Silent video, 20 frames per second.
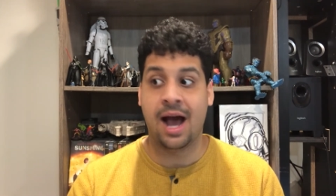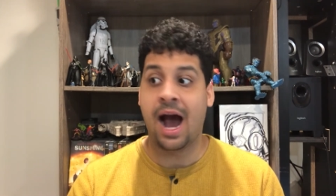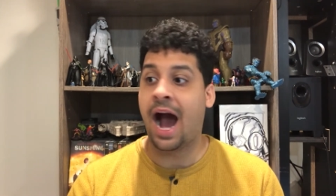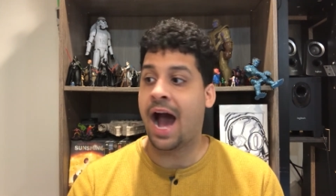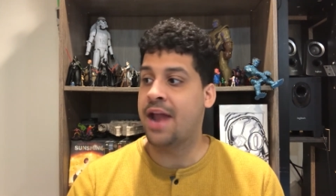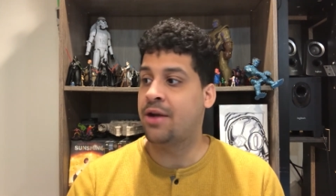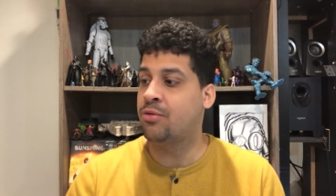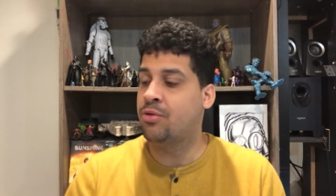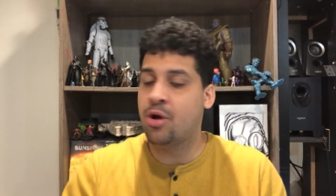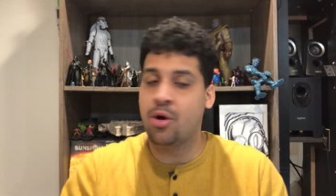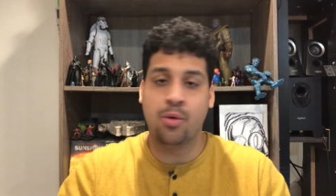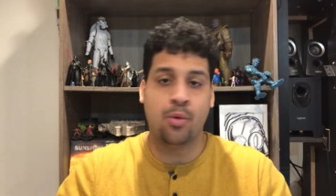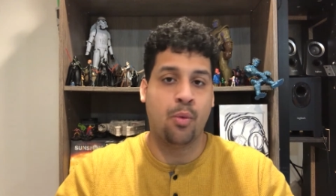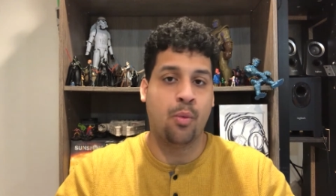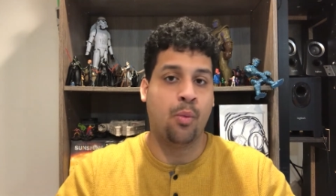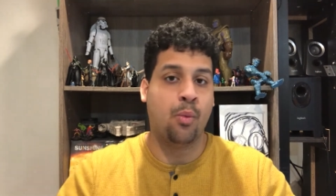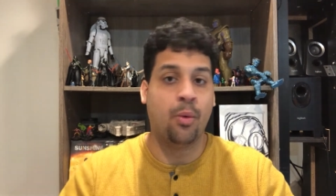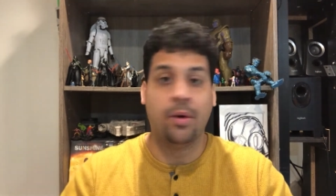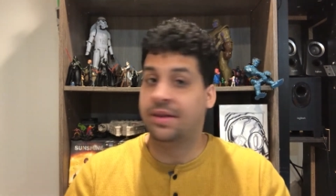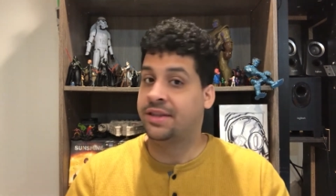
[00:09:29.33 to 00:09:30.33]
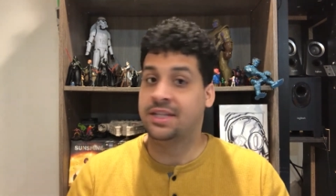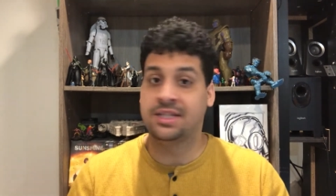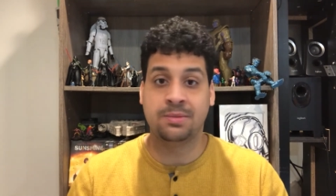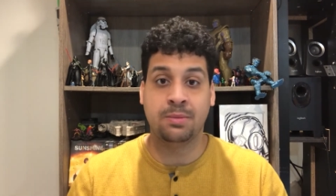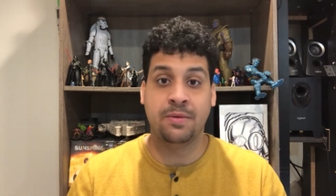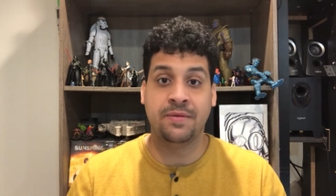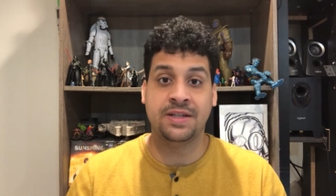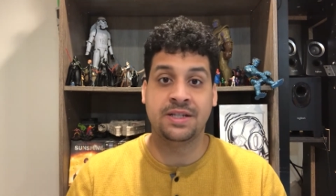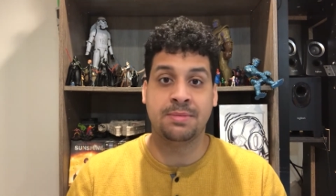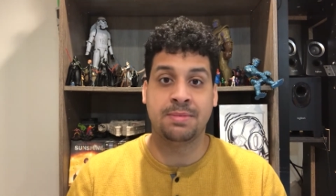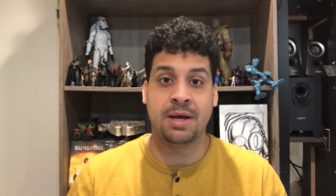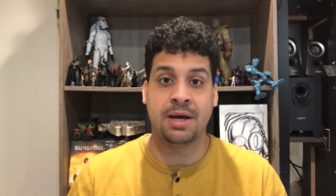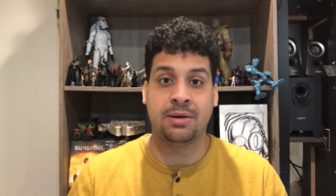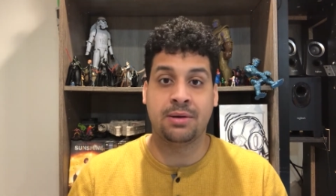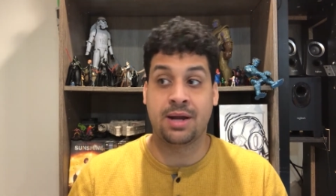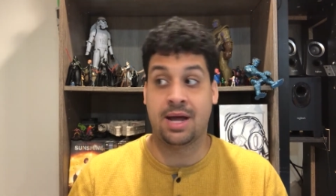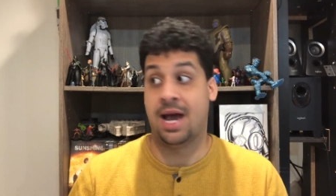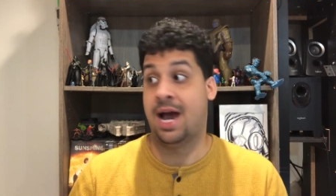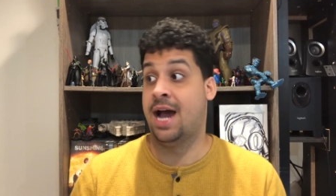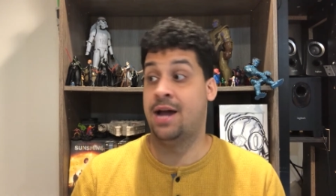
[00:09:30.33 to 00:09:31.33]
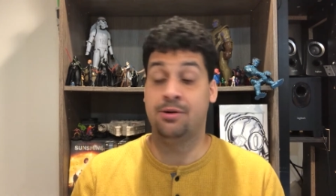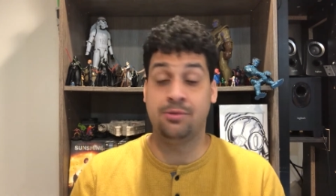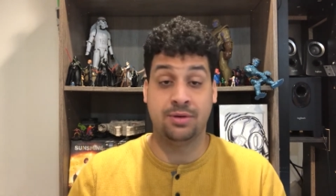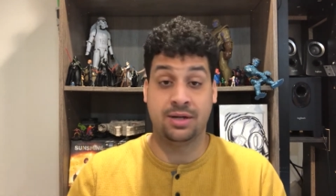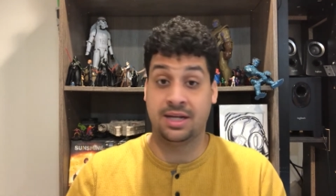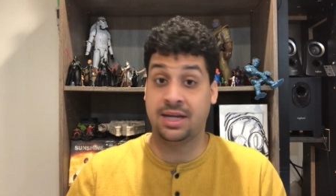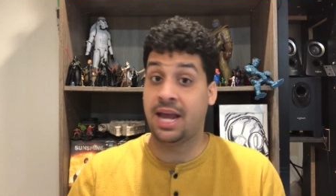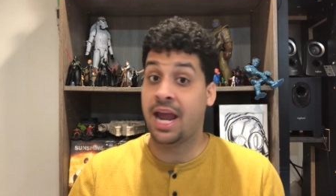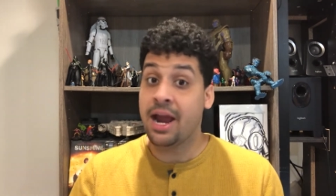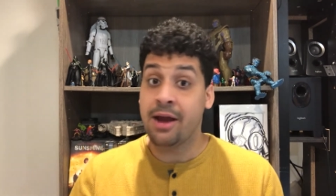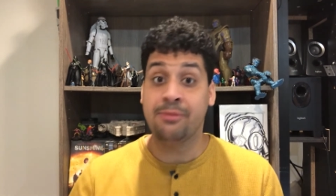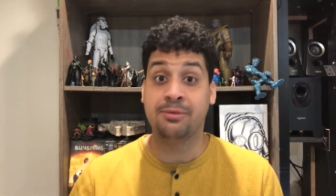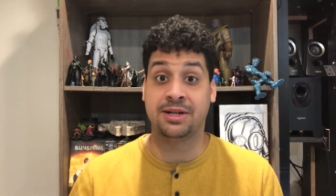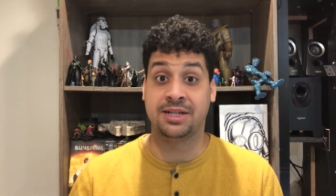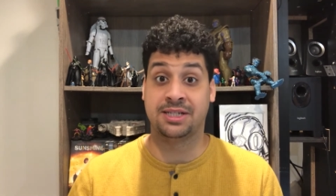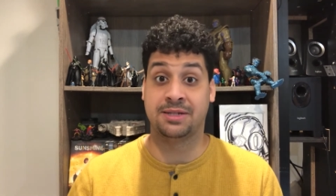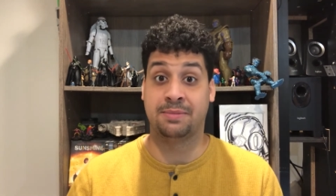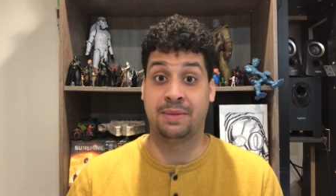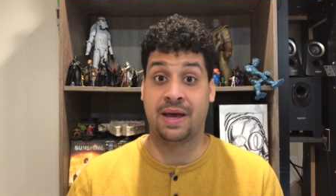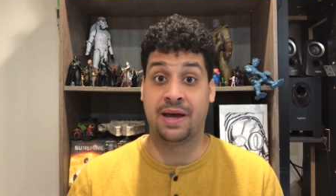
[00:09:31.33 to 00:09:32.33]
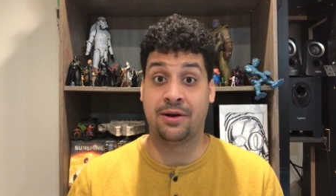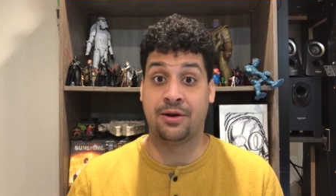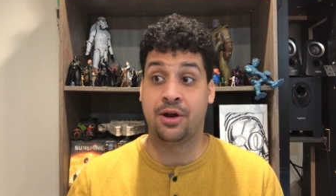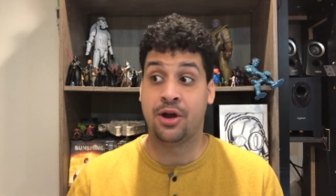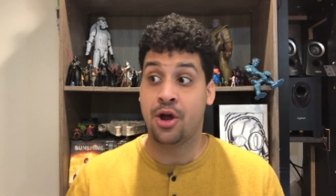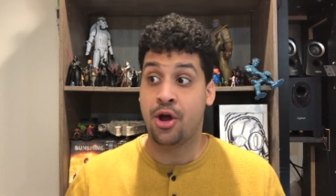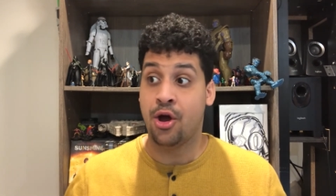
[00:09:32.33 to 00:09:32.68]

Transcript: I don't know what this movie's about. I don't care what it's about.